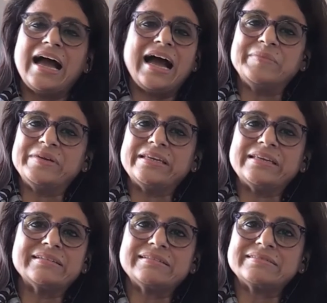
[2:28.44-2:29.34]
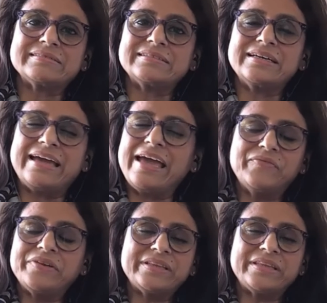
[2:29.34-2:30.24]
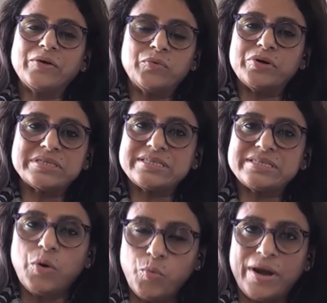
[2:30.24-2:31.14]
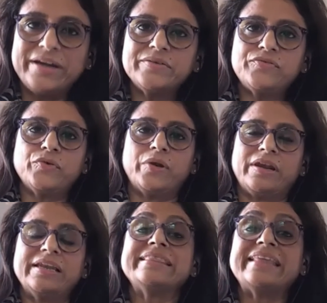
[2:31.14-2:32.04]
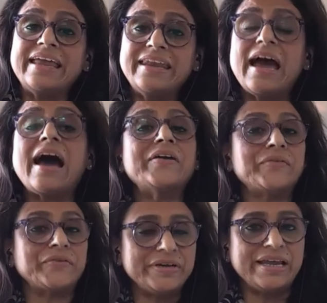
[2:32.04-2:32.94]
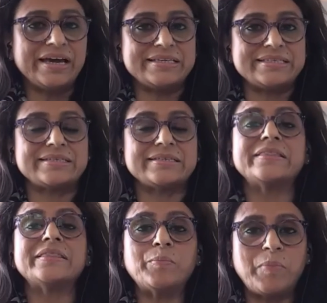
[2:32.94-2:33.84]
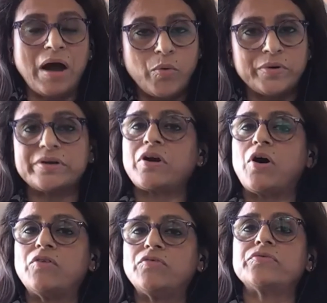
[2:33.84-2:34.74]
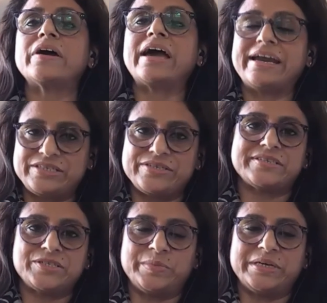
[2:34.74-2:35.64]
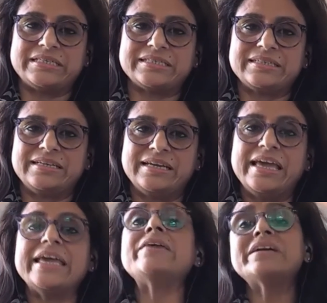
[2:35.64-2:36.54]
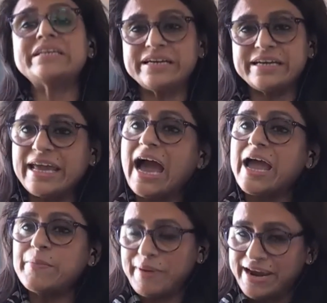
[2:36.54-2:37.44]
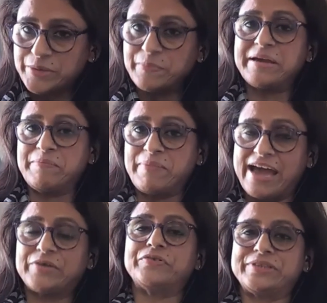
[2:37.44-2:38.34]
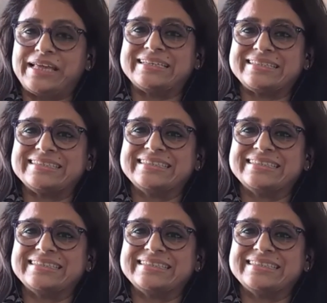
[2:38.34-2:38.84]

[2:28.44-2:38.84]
I mean, everything was wonderful. Then I realized the power of adjustment. Even today, I pat my back for that.